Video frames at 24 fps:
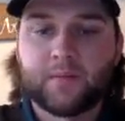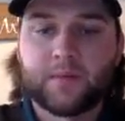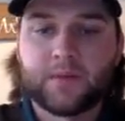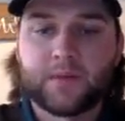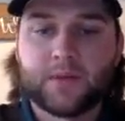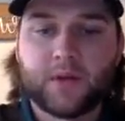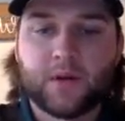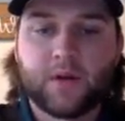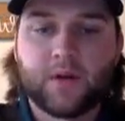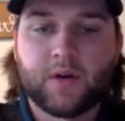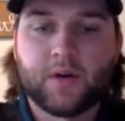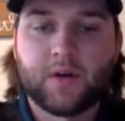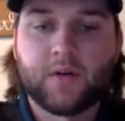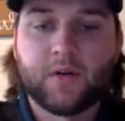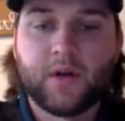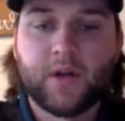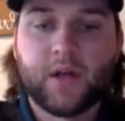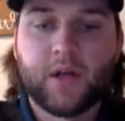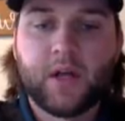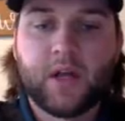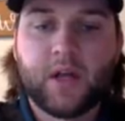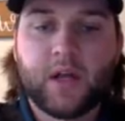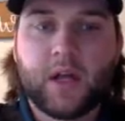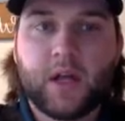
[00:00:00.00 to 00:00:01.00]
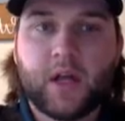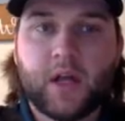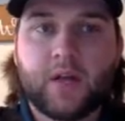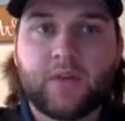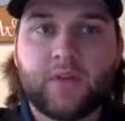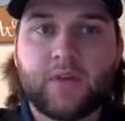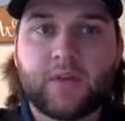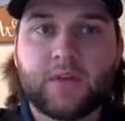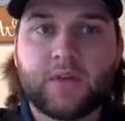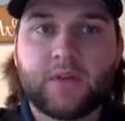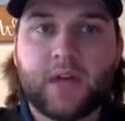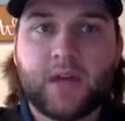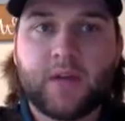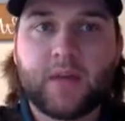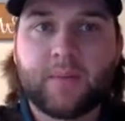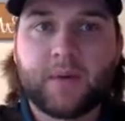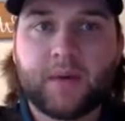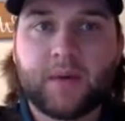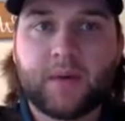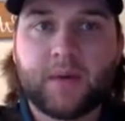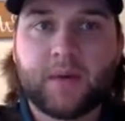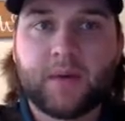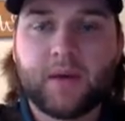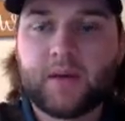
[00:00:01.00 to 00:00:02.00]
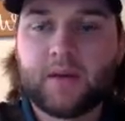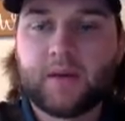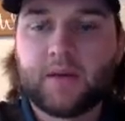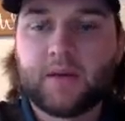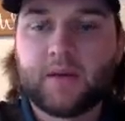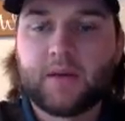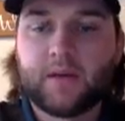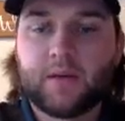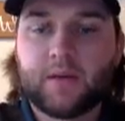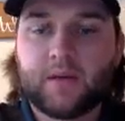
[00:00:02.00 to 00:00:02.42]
So if you type in